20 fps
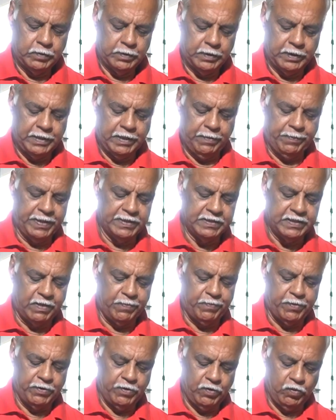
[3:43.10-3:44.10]
It depends
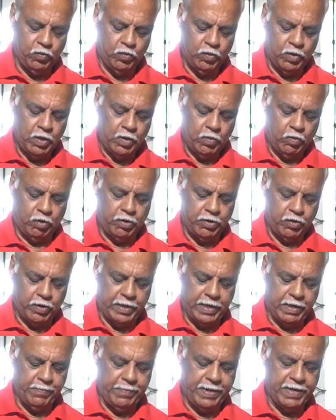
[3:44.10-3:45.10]
upon you. Or you
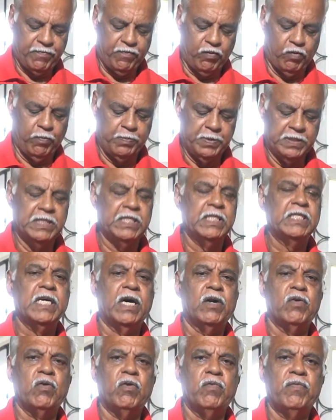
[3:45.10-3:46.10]
can make 4 pieces
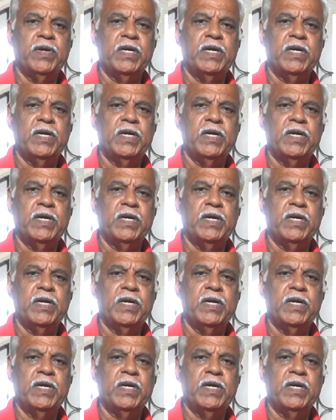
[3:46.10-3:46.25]
out of